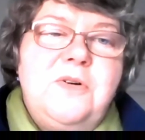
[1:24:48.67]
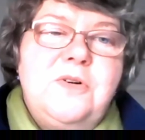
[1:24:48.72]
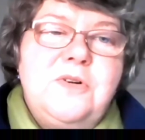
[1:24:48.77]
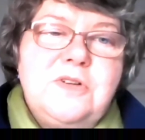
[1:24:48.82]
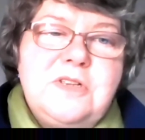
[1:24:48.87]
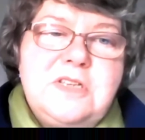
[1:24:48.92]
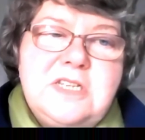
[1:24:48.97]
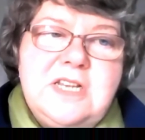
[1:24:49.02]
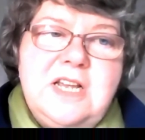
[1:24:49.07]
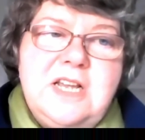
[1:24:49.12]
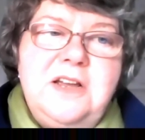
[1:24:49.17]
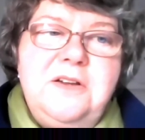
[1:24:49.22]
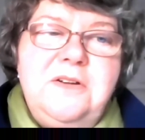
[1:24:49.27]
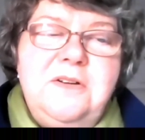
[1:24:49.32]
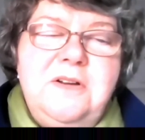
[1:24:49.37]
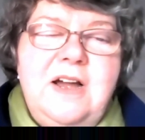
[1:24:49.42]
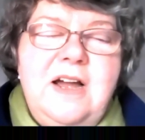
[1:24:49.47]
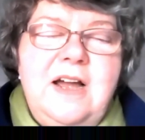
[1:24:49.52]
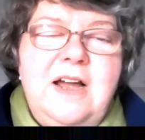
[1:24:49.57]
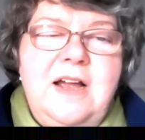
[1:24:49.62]

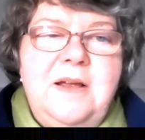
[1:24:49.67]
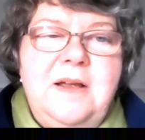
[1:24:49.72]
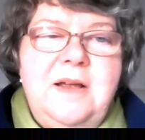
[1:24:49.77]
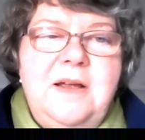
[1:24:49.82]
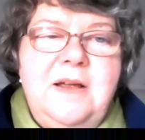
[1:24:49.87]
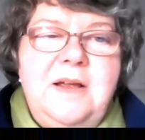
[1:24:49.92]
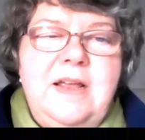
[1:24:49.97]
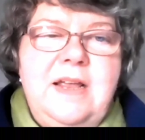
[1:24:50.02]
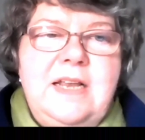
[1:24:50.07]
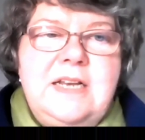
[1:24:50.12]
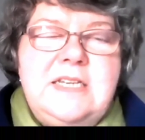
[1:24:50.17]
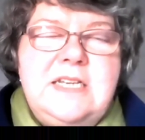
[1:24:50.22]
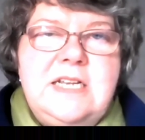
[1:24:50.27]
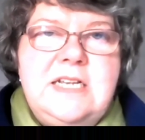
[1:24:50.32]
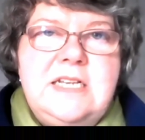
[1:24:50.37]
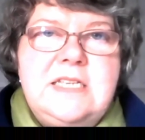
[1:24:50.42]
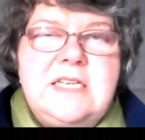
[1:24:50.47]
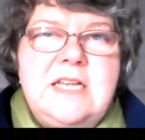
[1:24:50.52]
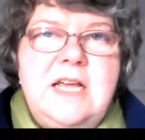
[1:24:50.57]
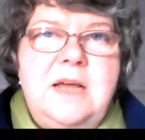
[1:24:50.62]
also uh, it
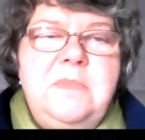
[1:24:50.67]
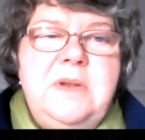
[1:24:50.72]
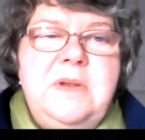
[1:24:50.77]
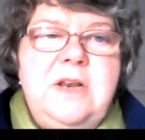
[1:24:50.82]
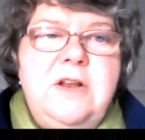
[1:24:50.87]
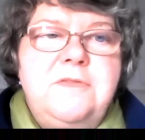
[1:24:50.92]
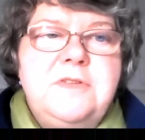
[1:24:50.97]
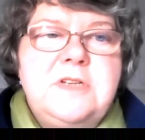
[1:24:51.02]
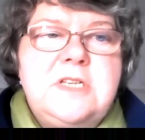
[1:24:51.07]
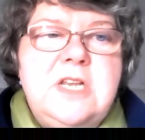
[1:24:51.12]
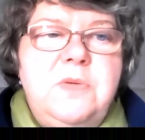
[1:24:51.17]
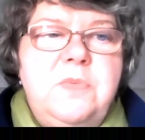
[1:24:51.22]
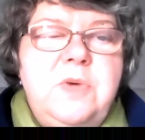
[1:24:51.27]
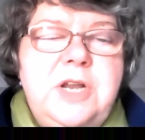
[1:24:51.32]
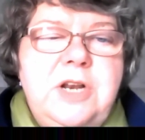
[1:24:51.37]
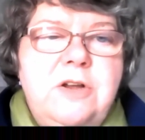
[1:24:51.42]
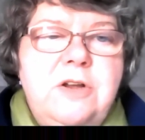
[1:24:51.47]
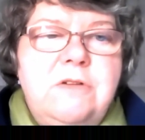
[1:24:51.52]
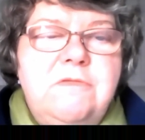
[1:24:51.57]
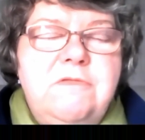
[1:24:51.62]
is i mean obviously
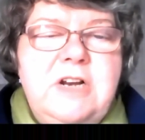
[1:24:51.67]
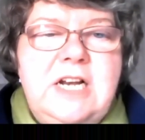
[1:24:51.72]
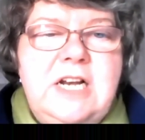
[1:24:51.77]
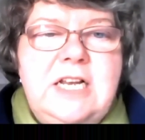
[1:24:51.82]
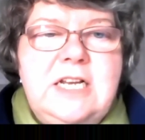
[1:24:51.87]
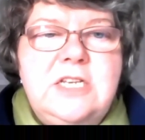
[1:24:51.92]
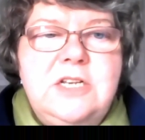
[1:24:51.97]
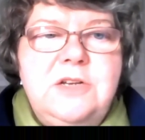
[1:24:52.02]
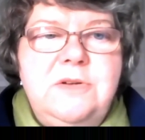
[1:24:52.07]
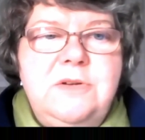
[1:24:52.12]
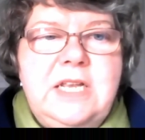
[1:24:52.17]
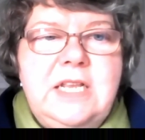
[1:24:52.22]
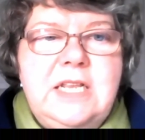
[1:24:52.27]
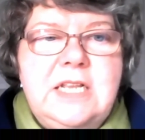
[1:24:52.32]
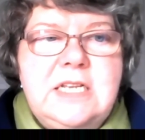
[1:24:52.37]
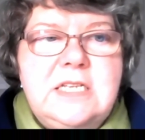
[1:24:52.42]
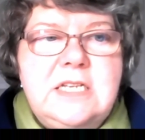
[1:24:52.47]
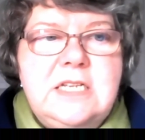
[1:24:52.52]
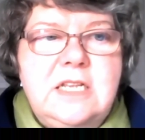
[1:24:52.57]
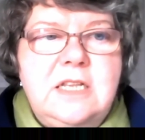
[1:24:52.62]
we're not really doing
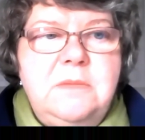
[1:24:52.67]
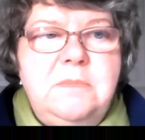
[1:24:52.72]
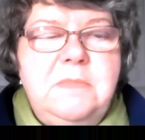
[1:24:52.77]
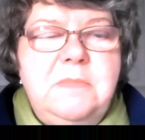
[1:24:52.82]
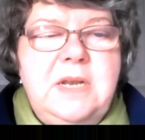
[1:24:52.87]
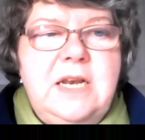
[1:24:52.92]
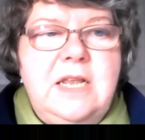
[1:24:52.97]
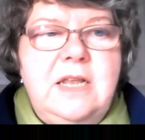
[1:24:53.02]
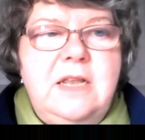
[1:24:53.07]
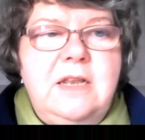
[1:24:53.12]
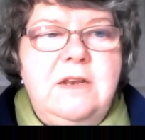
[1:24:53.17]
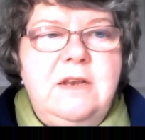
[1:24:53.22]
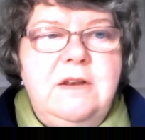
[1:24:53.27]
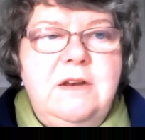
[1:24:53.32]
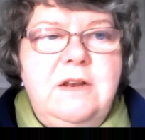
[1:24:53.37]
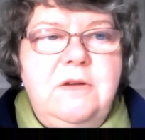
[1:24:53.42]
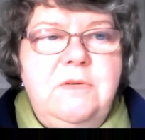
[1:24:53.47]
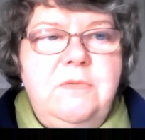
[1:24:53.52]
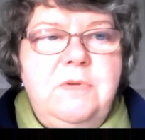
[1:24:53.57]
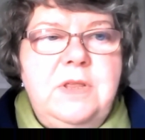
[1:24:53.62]
this at the minute
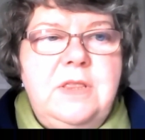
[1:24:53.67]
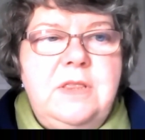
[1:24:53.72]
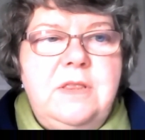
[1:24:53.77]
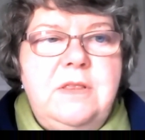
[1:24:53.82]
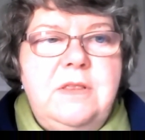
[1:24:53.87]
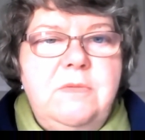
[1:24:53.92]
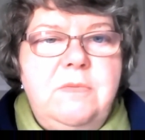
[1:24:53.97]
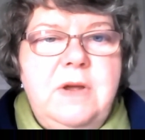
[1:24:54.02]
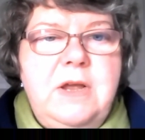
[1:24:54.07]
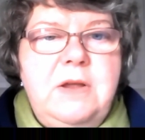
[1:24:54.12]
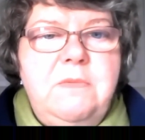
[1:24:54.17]
you know with the yeah.